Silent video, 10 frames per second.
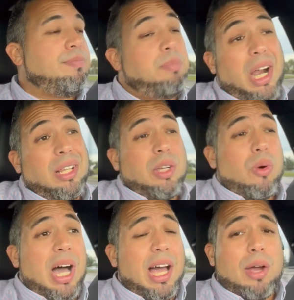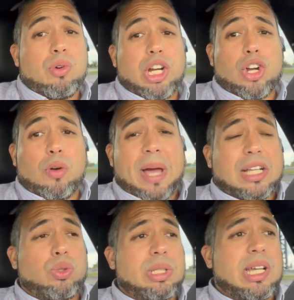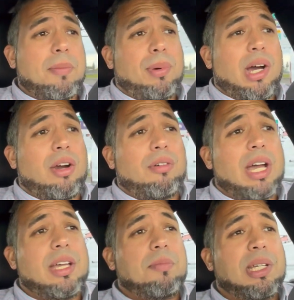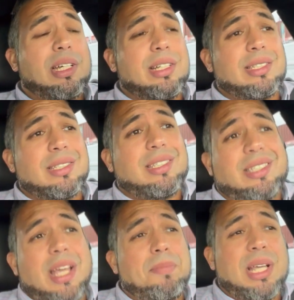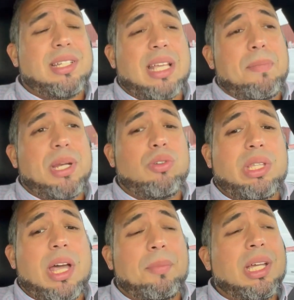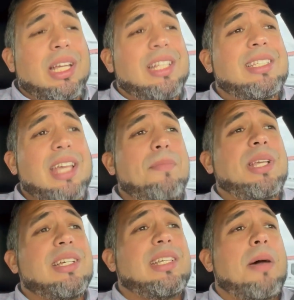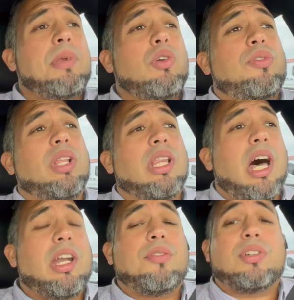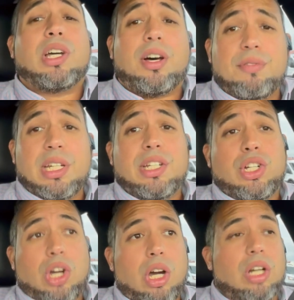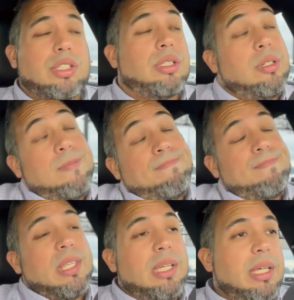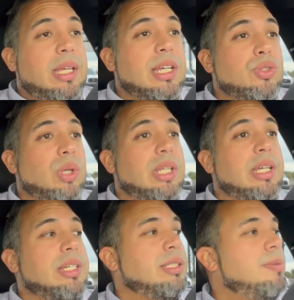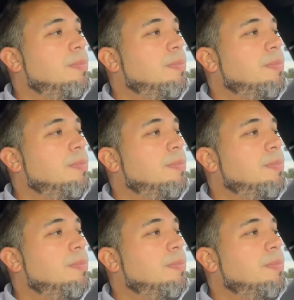Partly why I wouldn't go back to a Type R, right? Because it's the same thing is happening with them. The same thing is happening with a lot of coveted cars. It is what it is.